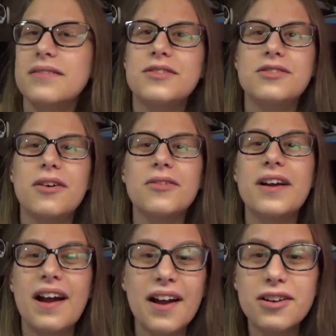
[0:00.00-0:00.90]
so
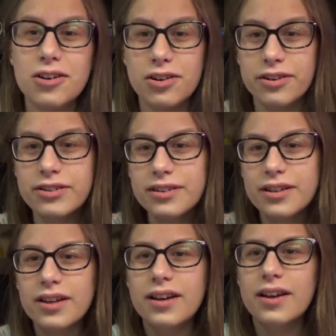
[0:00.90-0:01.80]
like I had heard
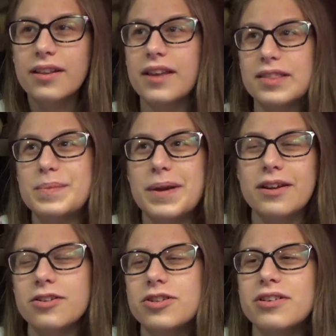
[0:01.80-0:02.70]
that the
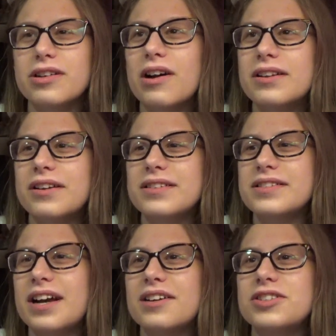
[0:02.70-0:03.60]
manager had gotten on the
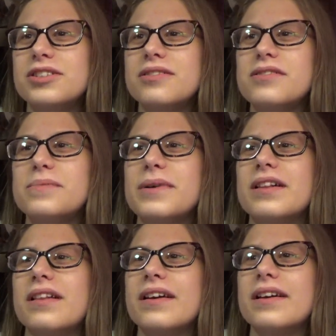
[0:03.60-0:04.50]
SAC channels,
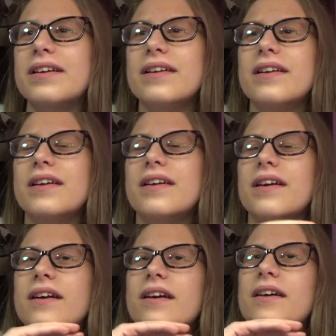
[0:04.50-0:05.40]
but like
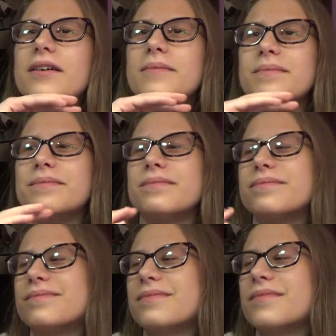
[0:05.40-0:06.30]
I
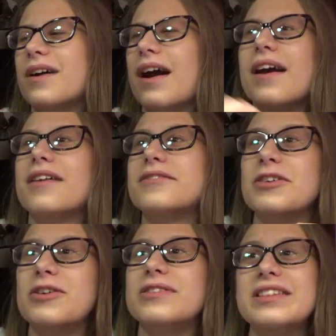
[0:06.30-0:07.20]
hadn't
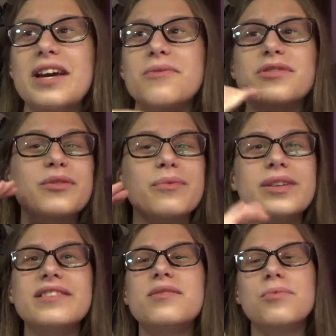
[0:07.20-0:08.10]
heard that that was the
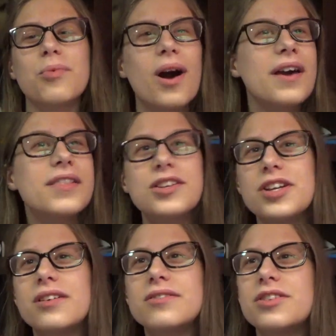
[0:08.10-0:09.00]
reason why the
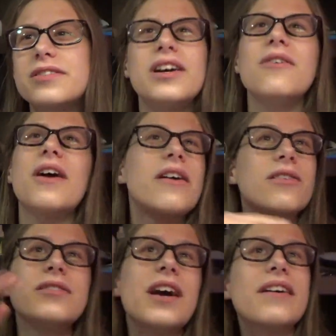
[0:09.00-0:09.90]
channel shut down. I
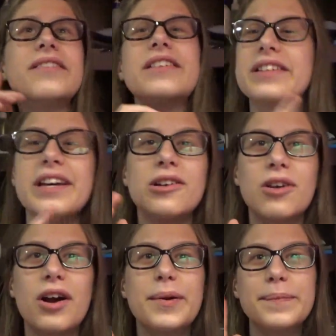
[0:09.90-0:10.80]
heard that
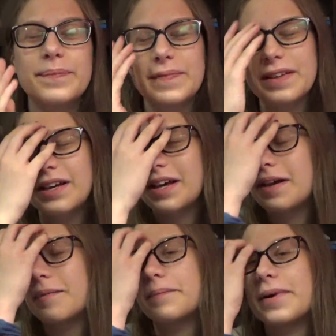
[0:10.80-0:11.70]
later on.
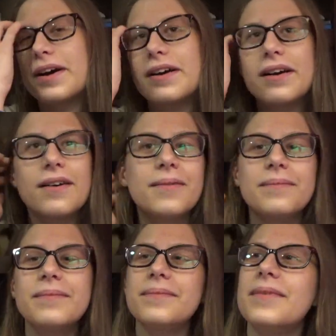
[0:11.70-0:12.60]
But
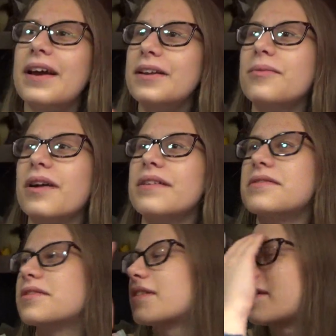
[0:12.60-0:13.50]
anyways,